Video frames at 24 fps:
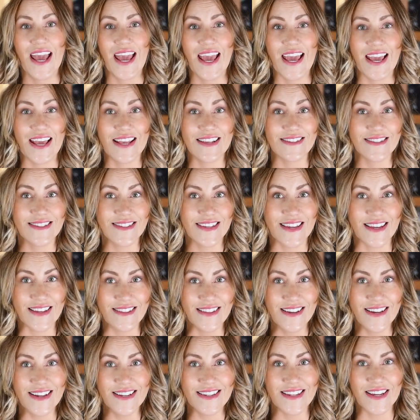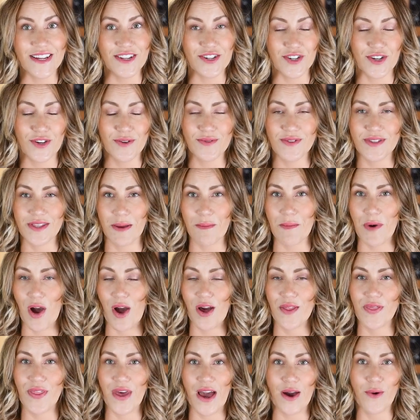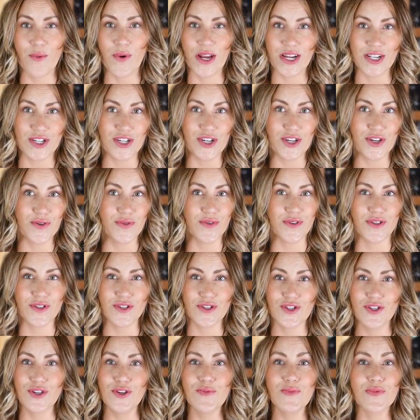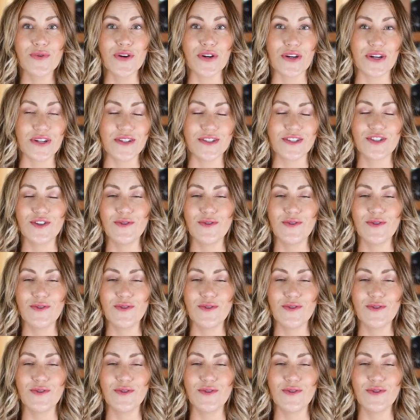a skillet and toast them up that way too. It's super good,